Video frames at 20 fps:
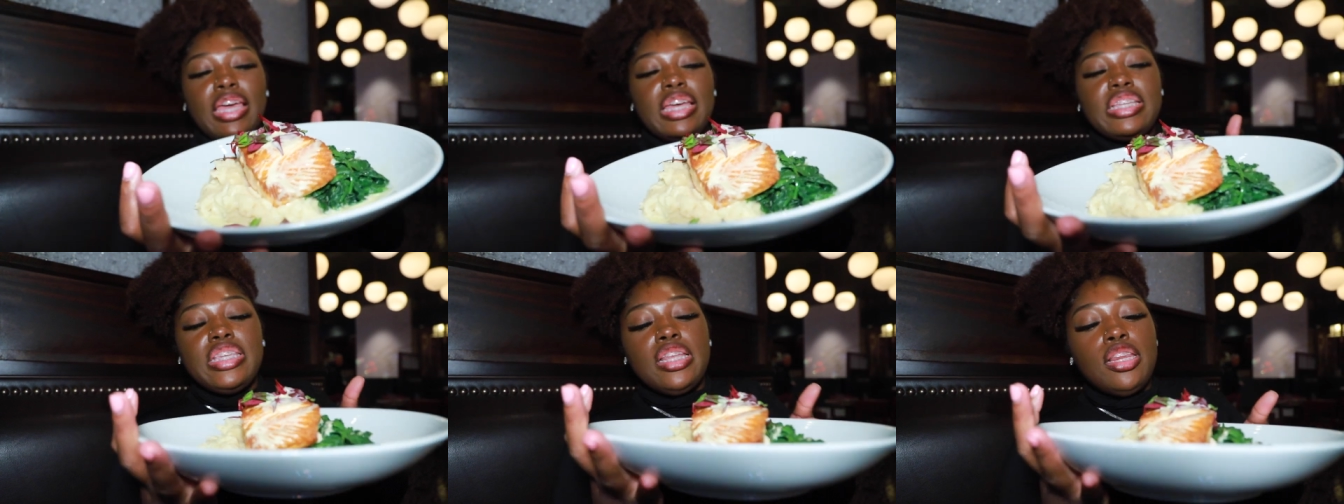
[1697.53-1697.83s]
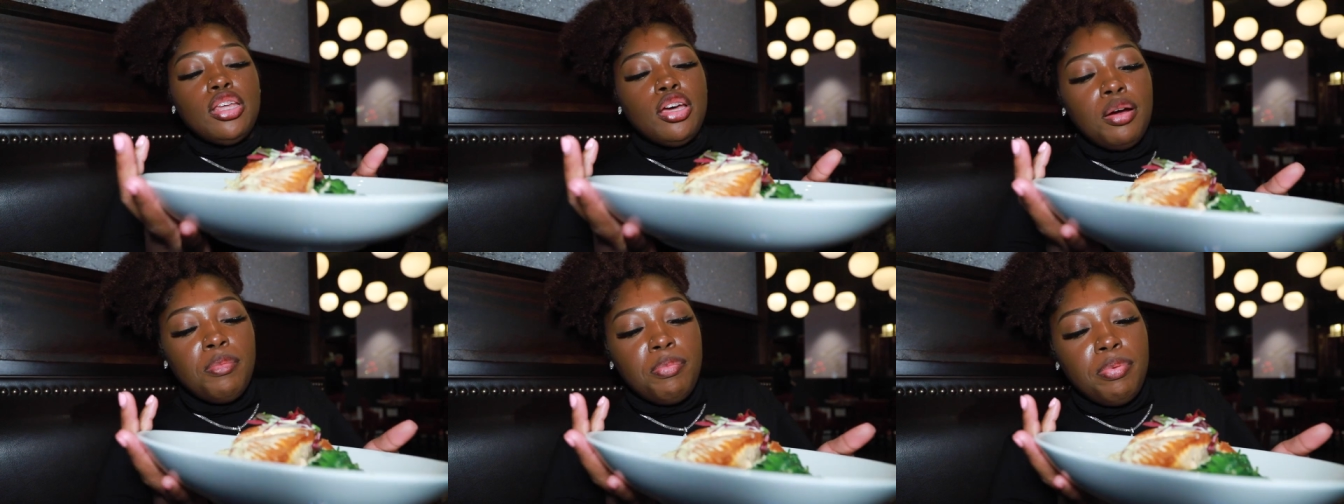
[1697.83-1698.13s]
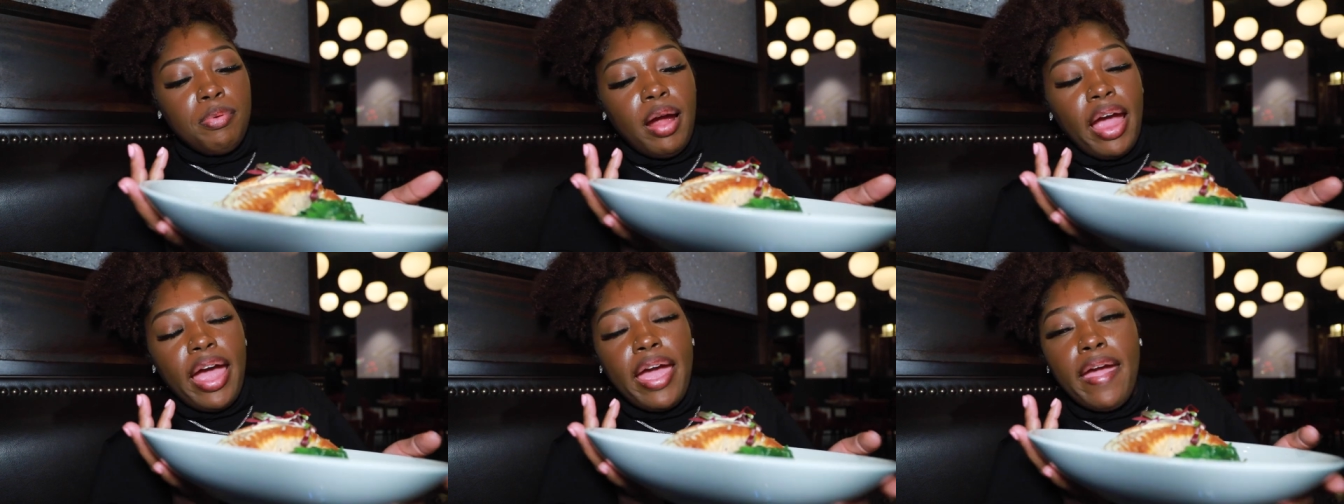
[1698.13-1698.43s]
It's a little
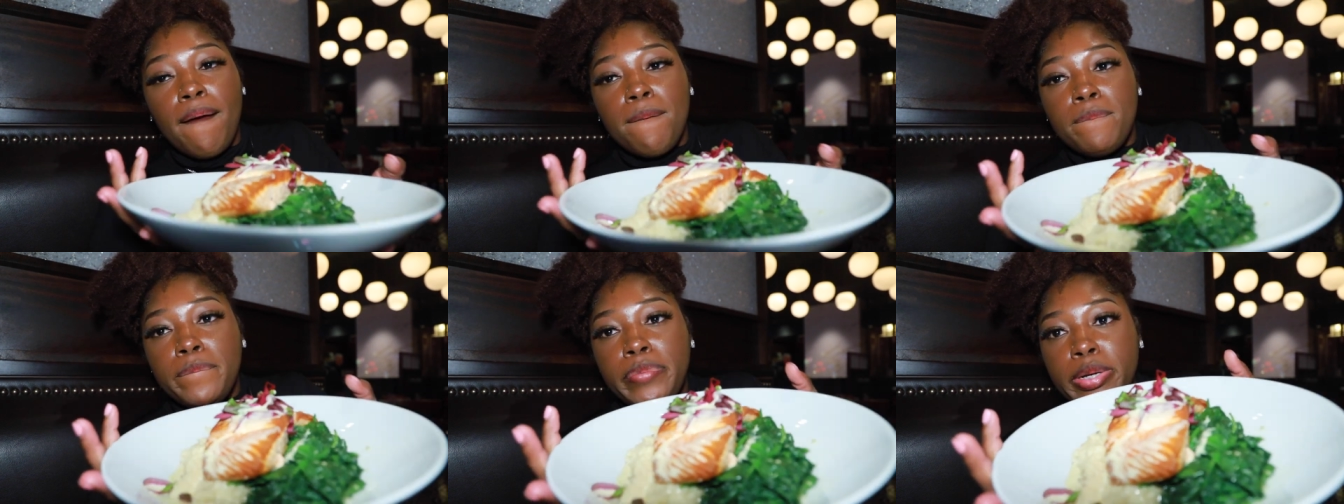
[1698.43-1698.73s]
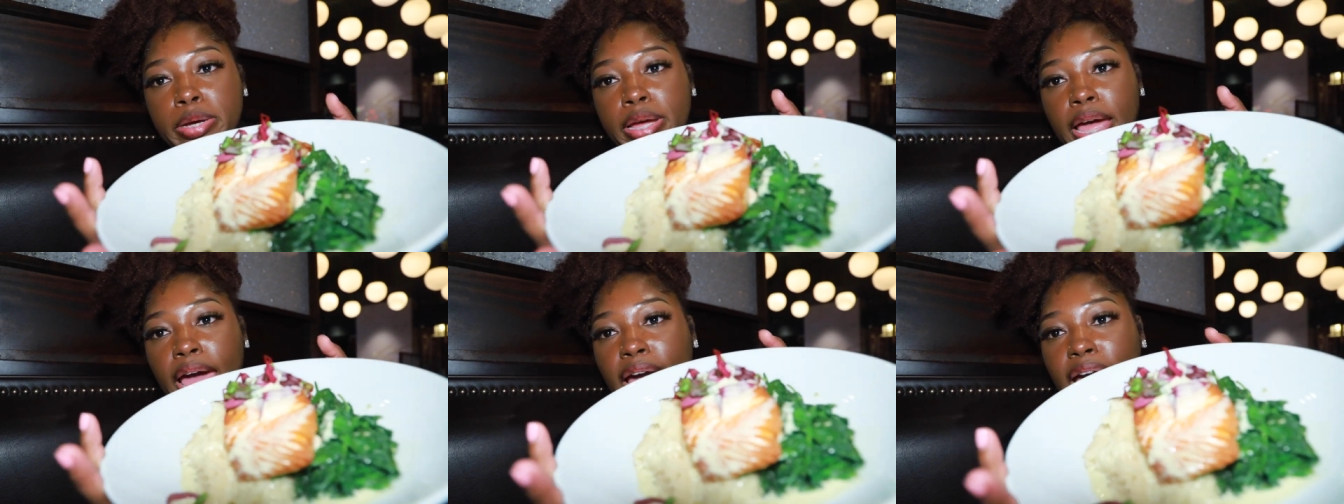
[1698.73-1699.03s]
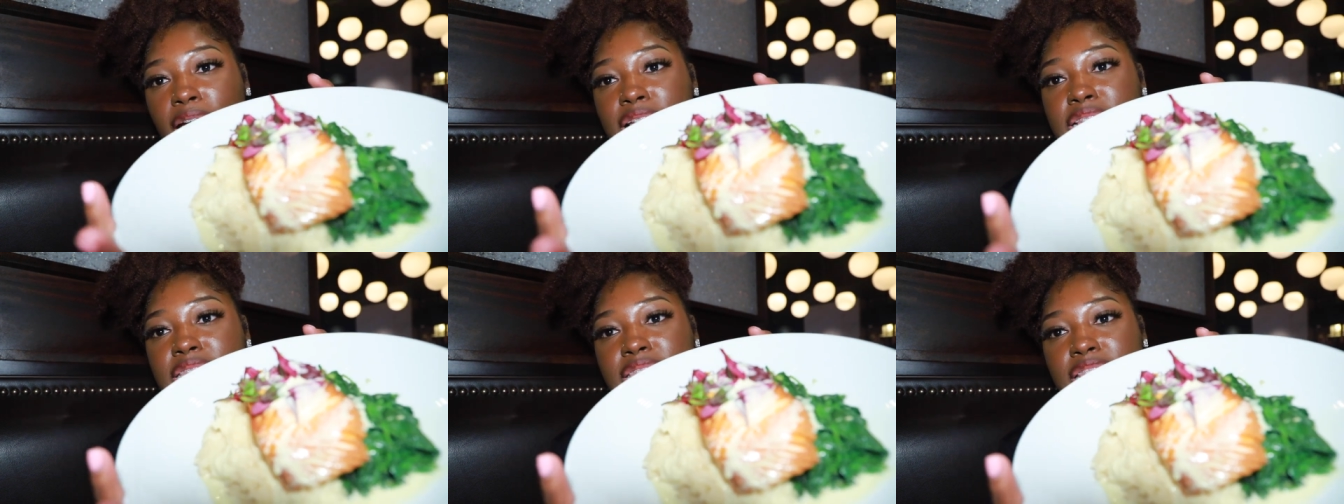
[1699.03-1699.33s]
bright, but I
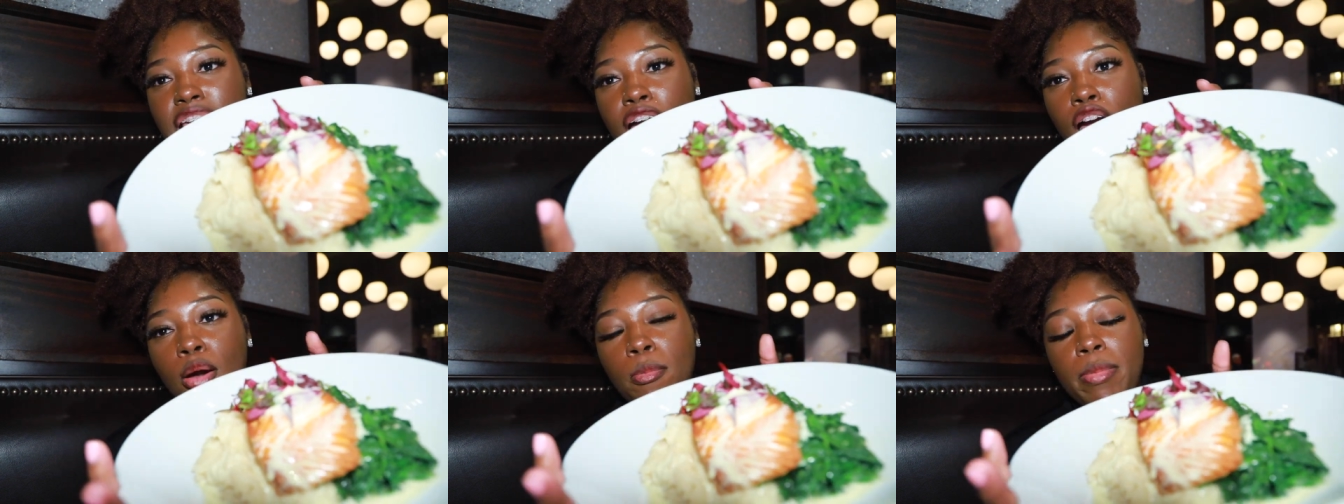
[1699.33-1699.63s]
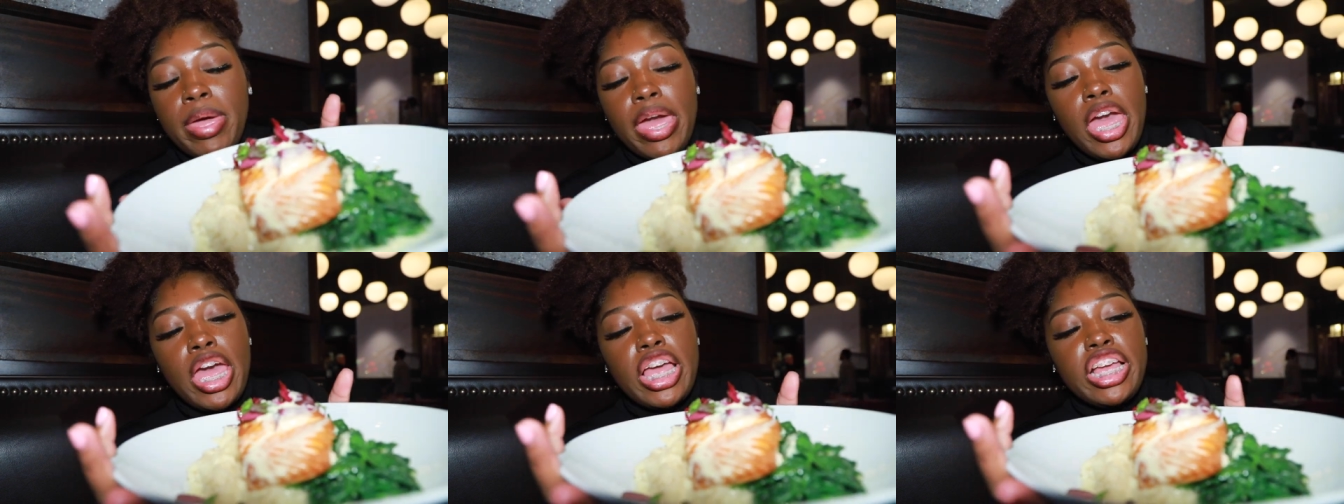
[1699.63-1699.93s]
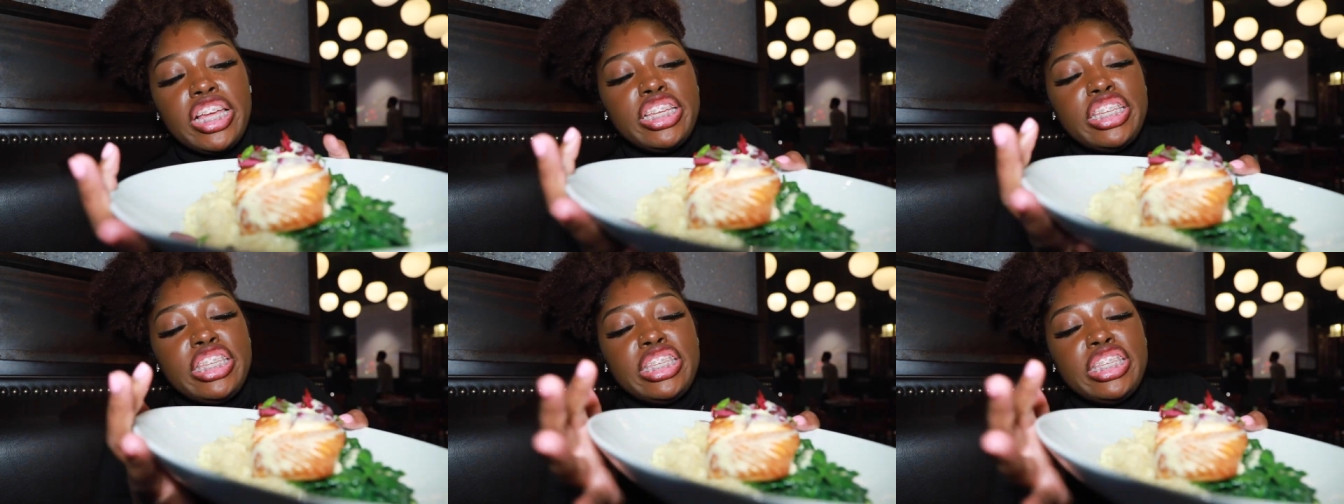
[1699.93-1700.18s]
got salmon,